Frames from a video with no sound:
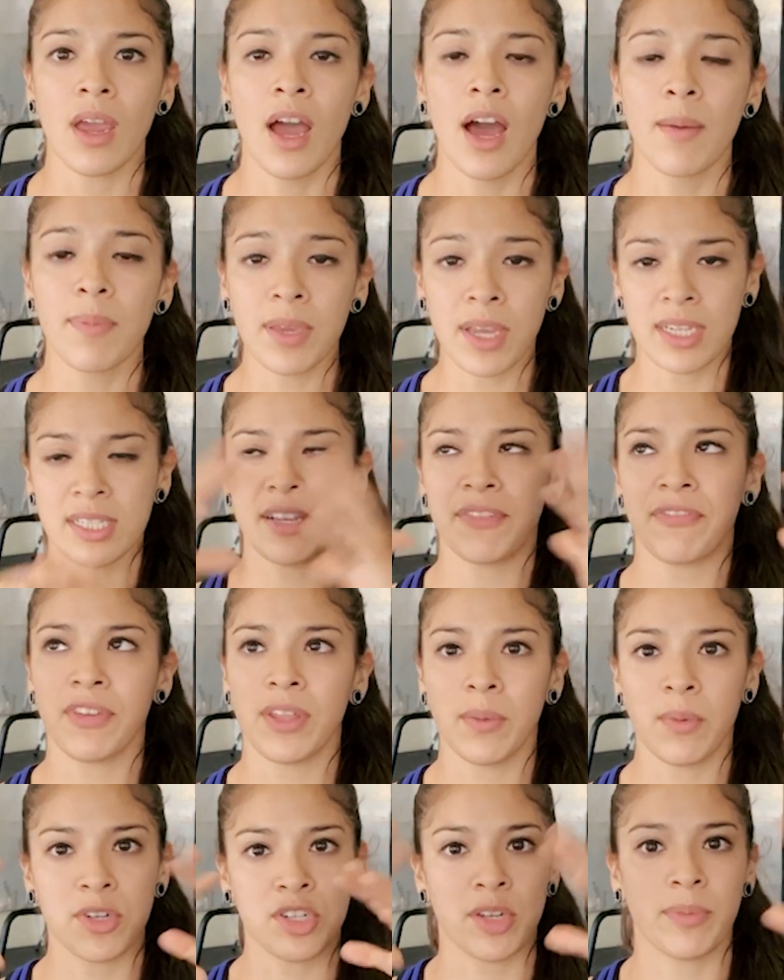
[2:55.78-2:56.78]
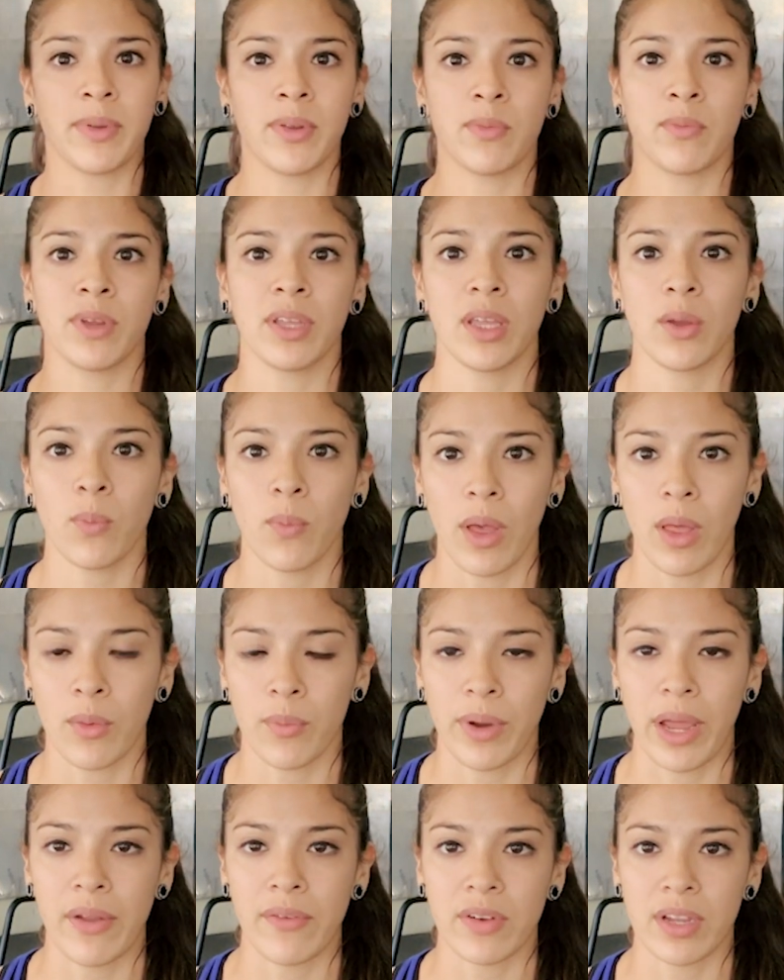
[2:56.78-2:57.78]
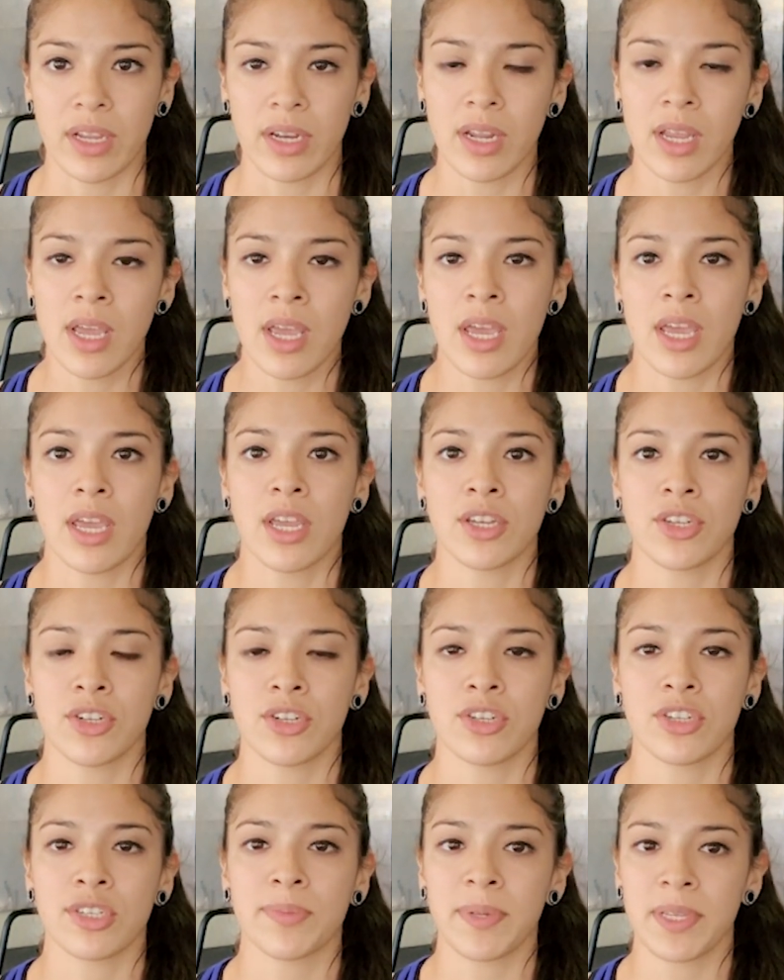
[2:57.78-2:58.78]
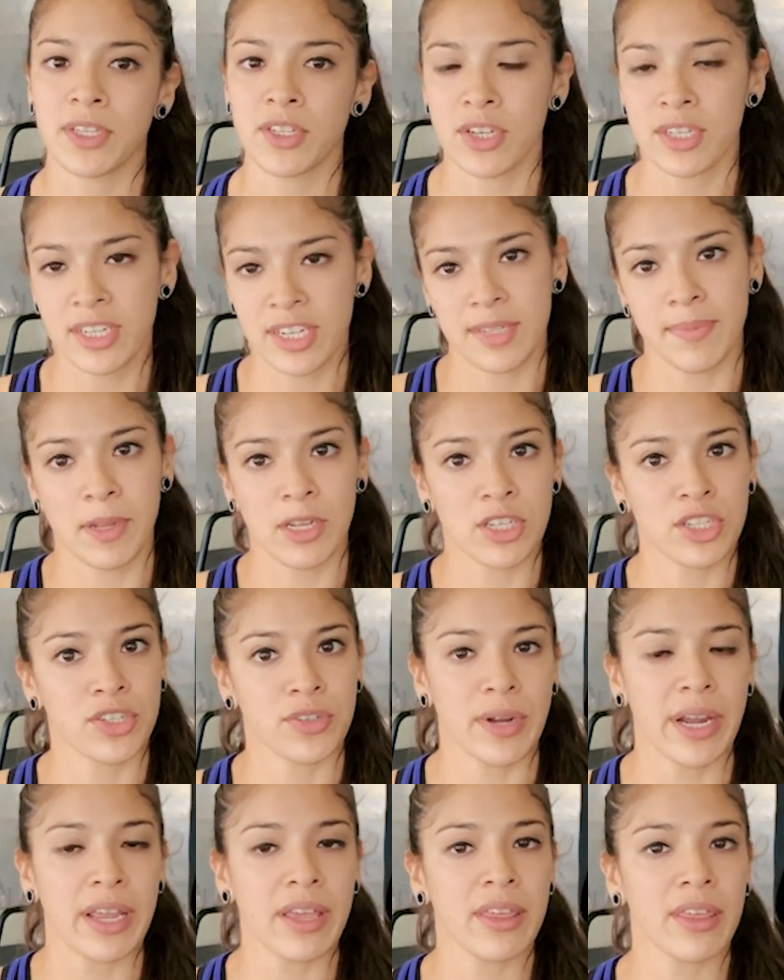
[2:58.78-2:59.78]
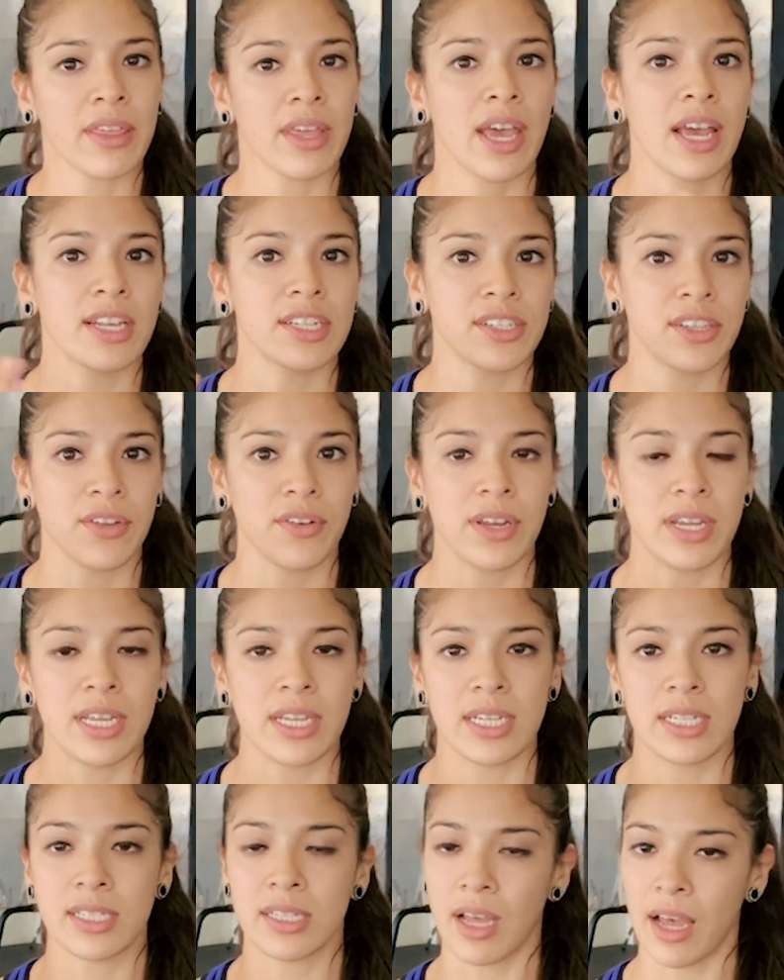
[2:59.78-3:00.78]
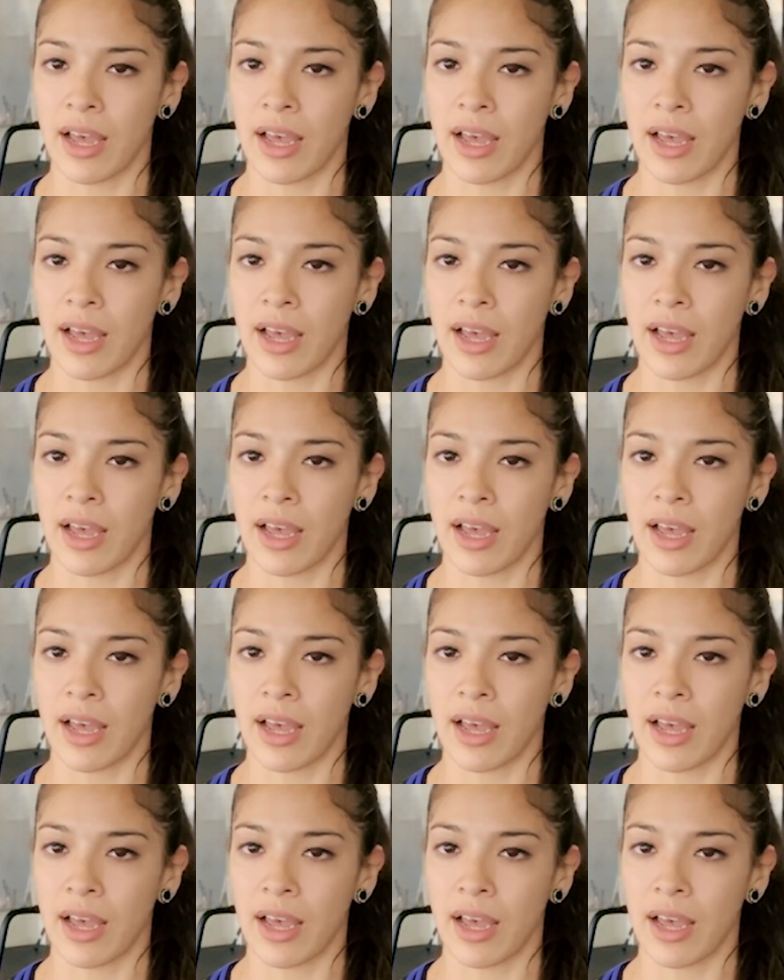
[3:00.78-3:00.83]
Because I feel like we should be really well-rounded. It should just be just as much strength as there is